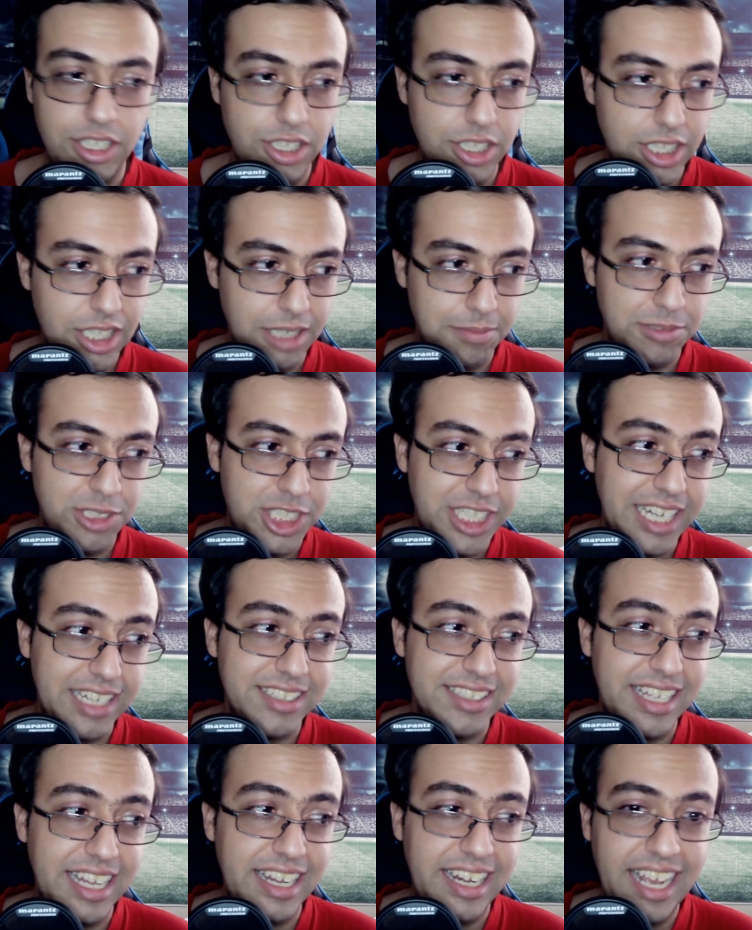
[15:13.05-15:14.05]
come check
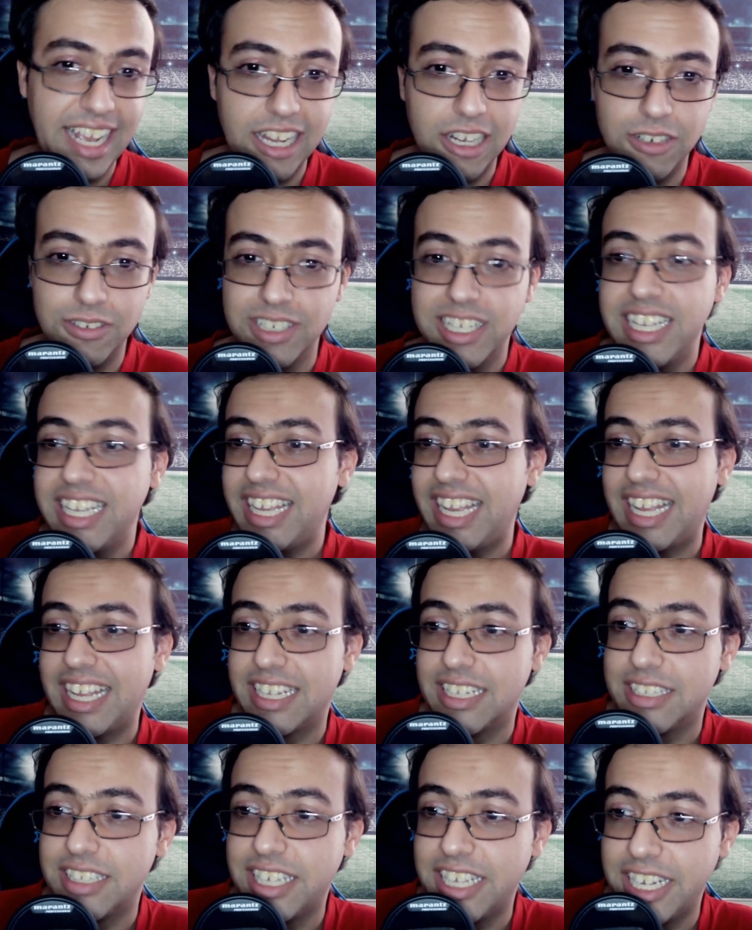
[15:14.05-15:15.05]
that out
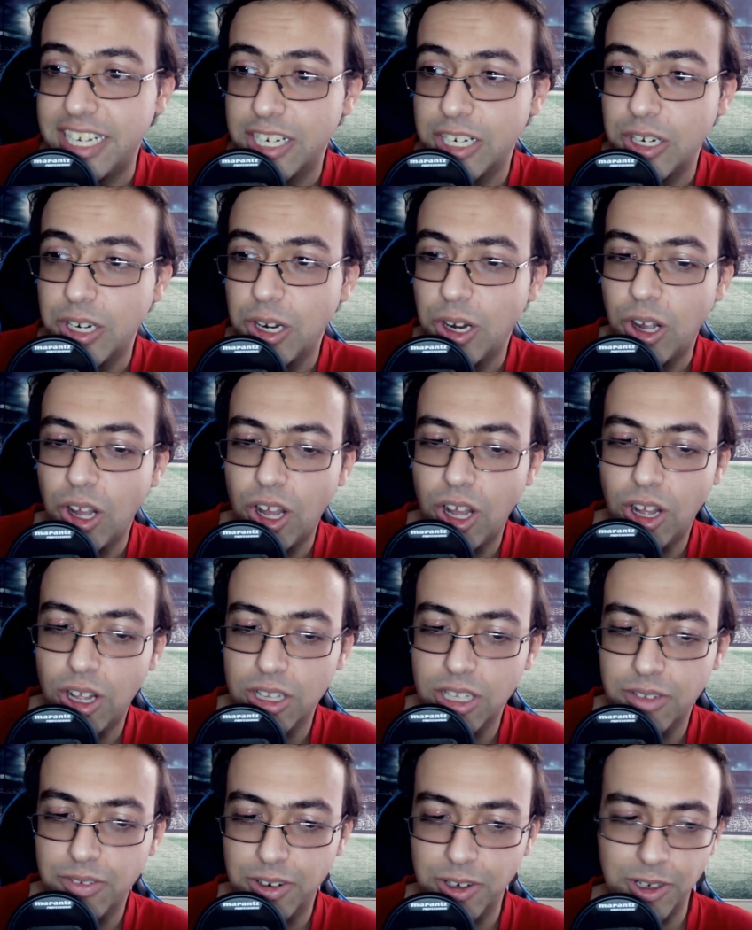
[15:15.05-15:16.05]
and hear all
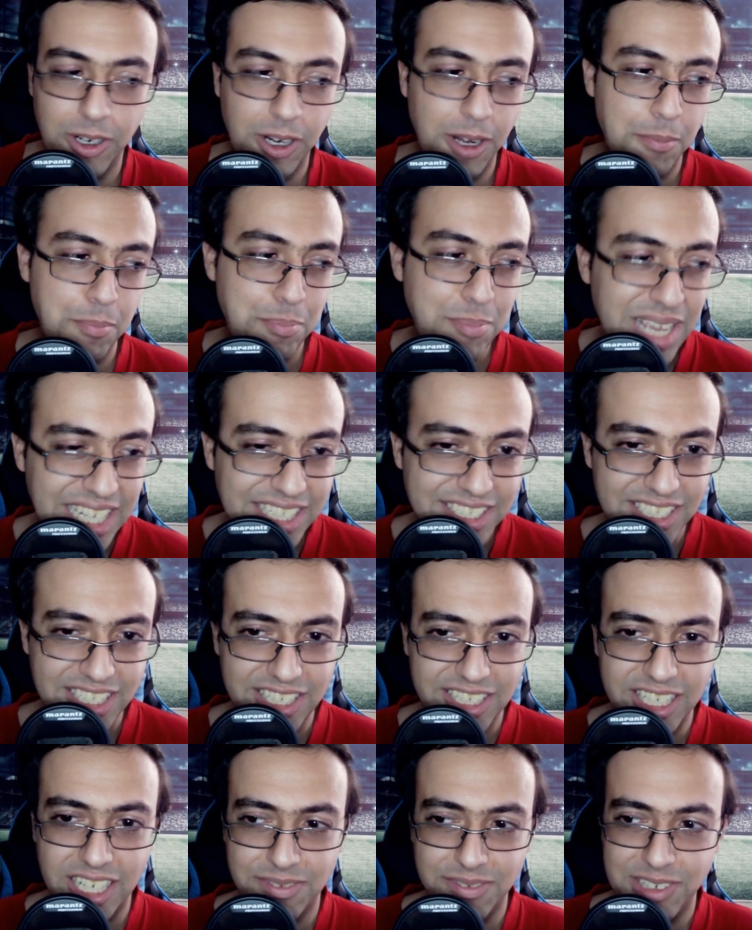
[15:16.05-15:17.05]
of her amazing
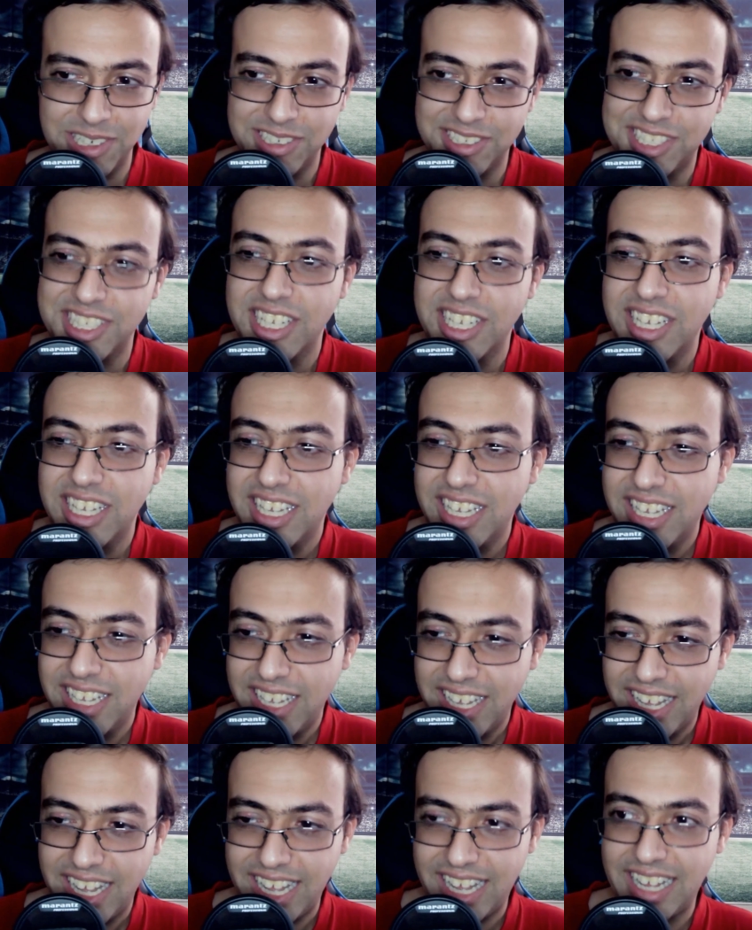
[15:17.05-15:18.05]
covers
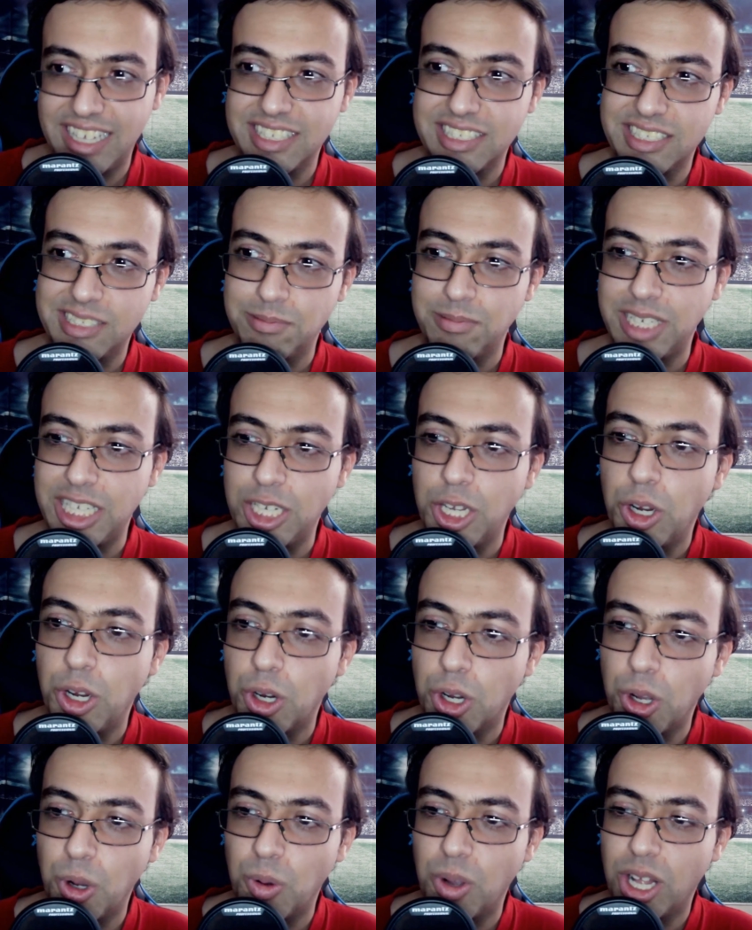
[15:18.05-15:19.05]
as we
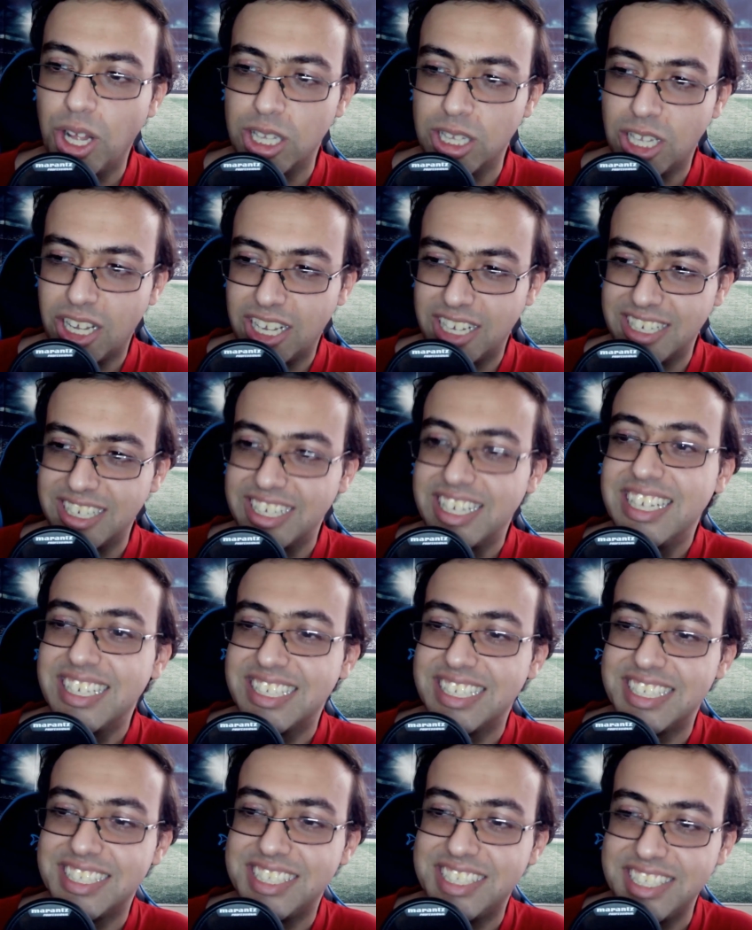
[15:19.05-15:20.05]
go along,
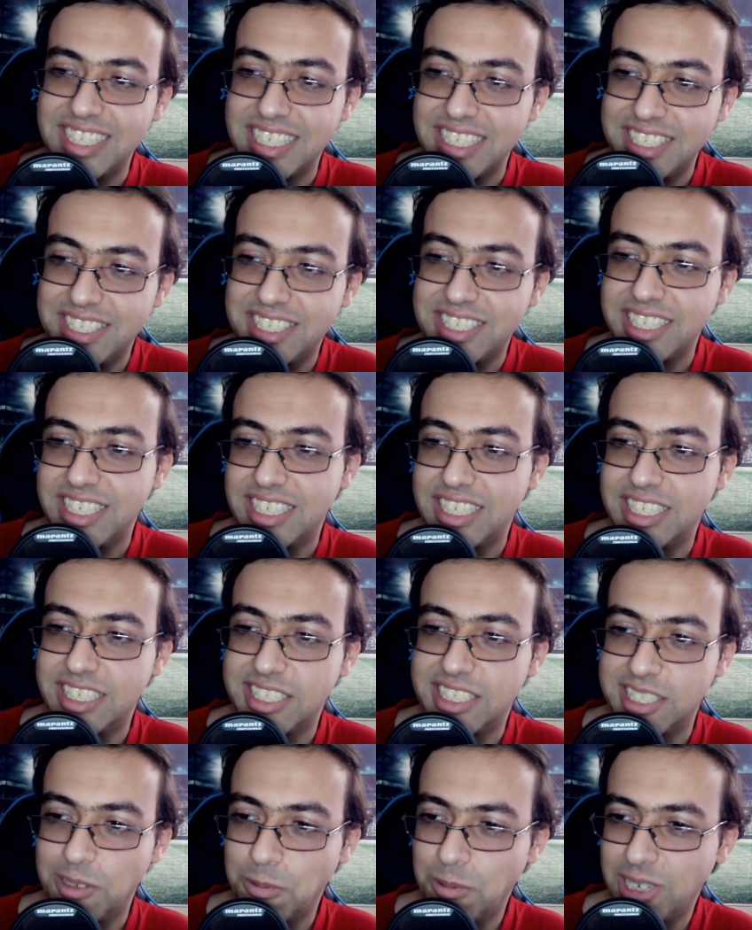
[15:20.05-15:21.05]
because this
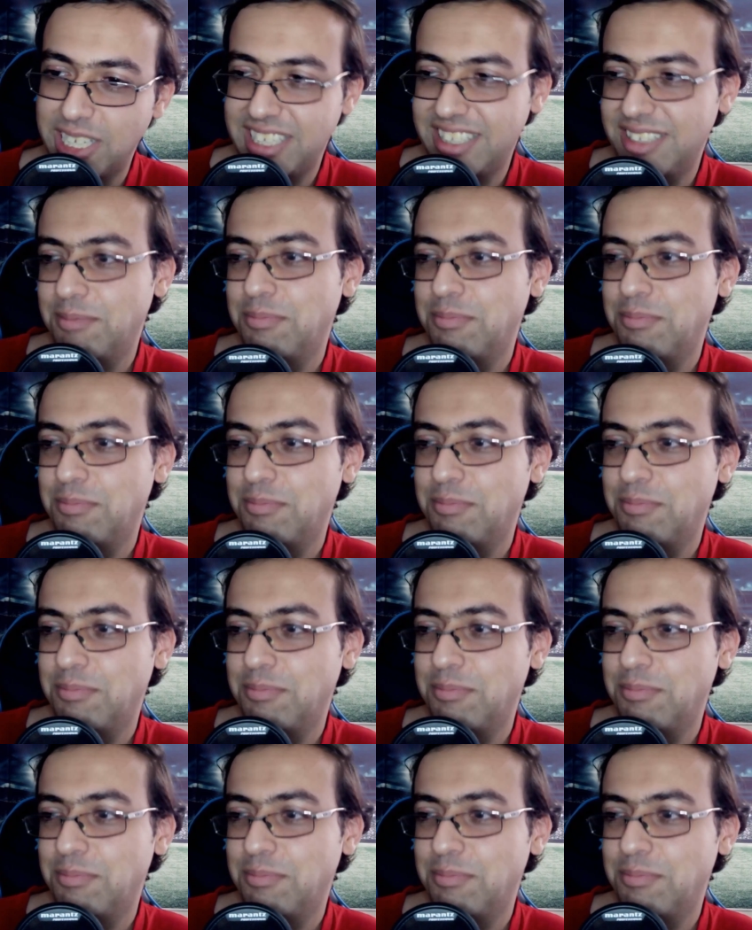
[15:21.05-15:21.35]
is the one